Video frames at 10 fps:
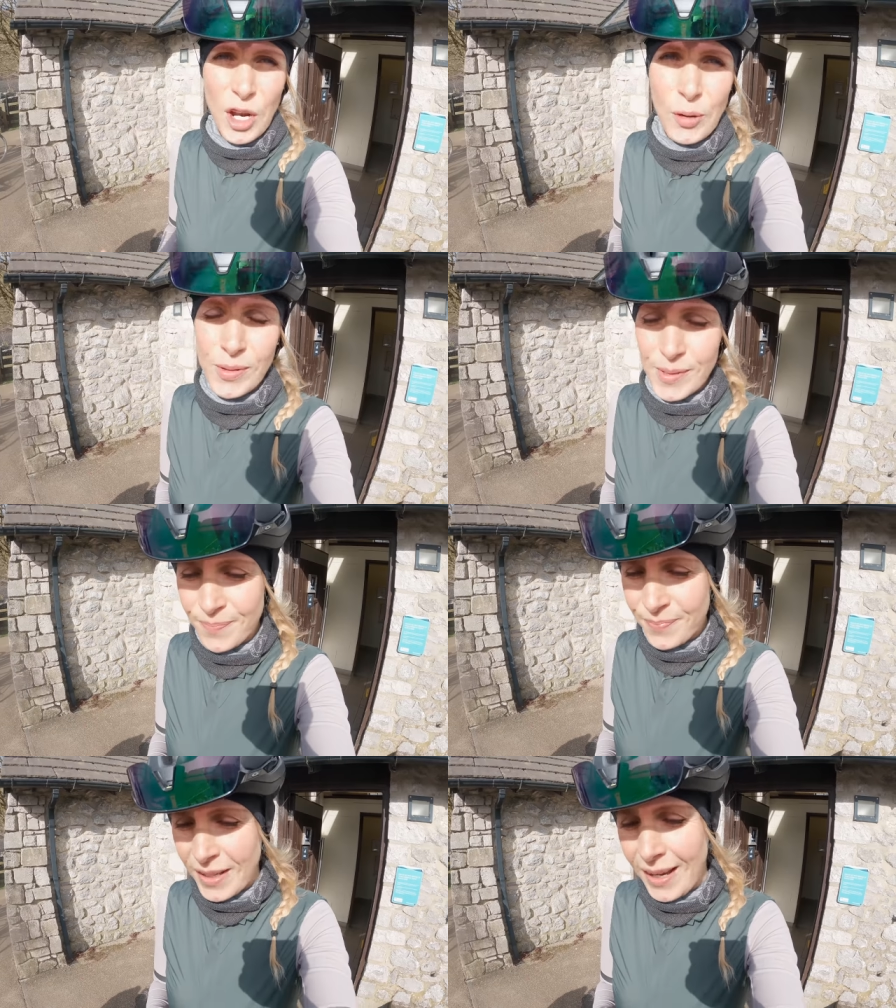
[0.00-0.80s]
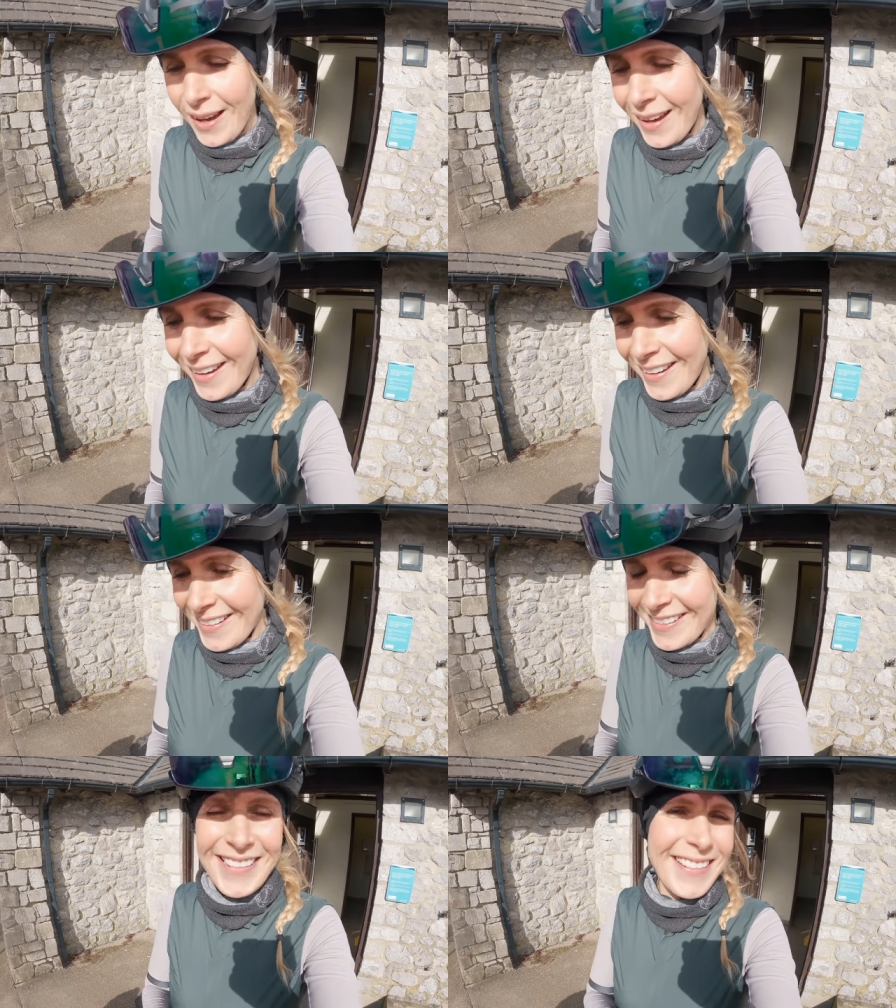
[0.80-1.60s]
Jokes. Uh,
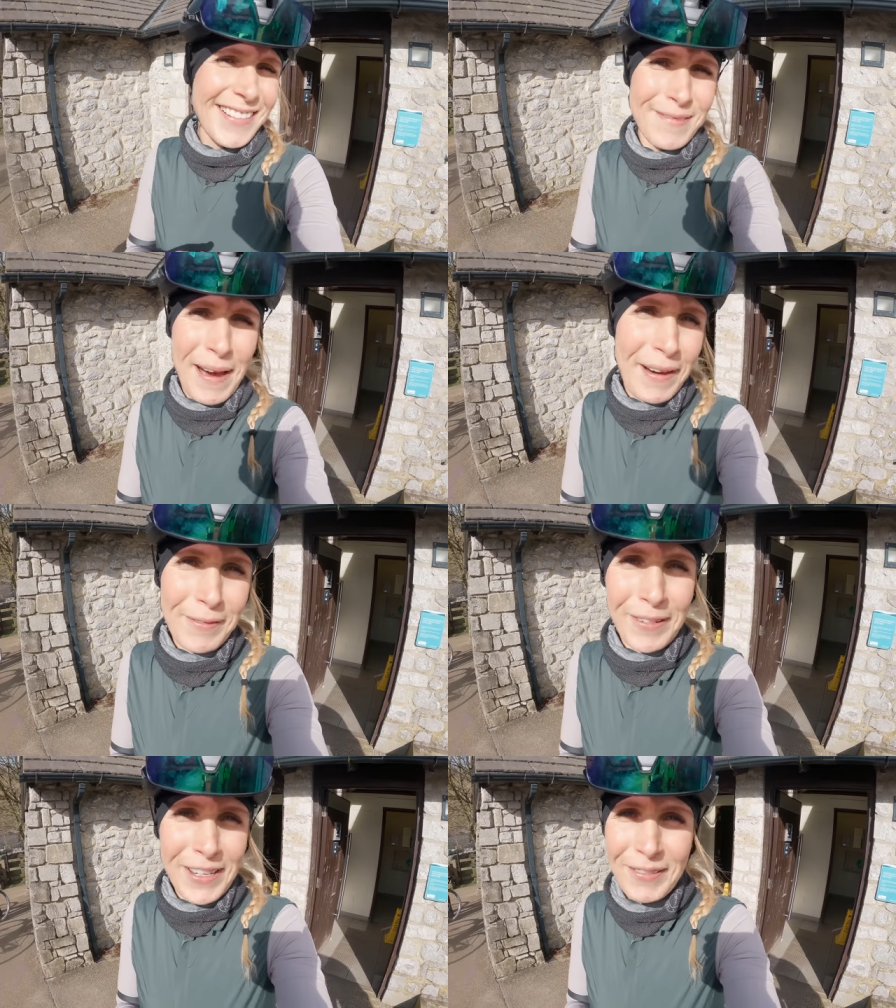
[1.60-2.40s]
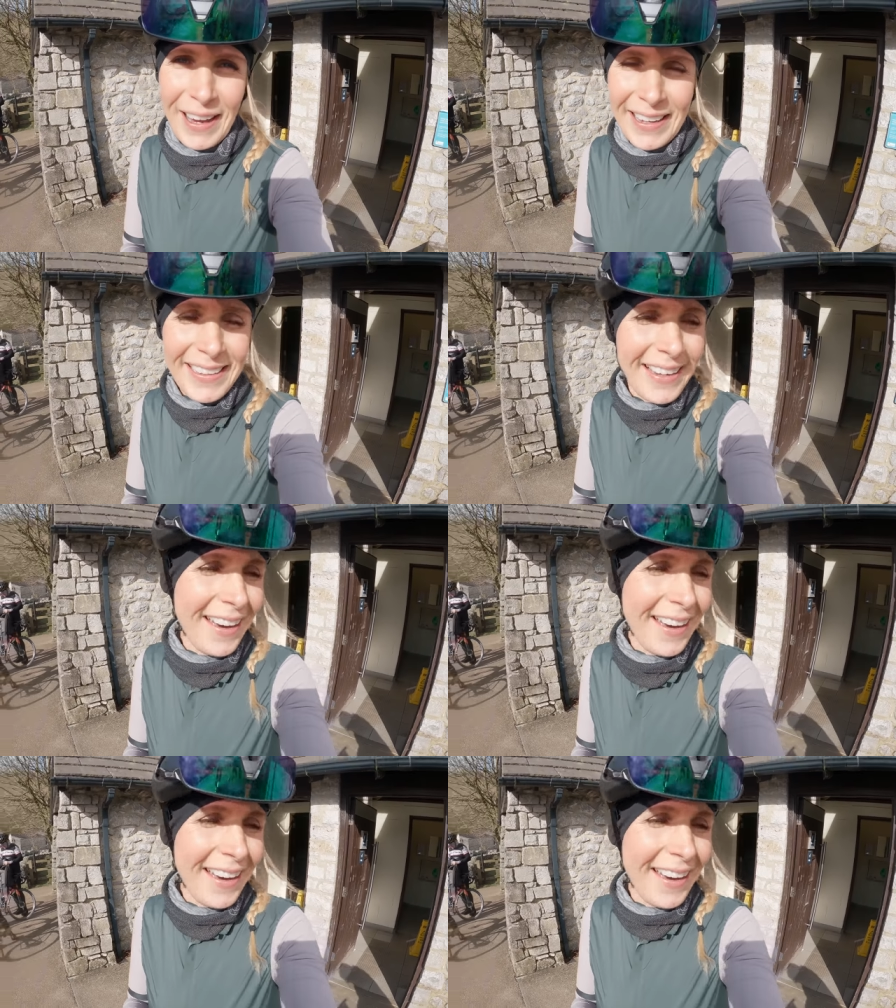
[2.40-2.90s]
not matter what you weigh.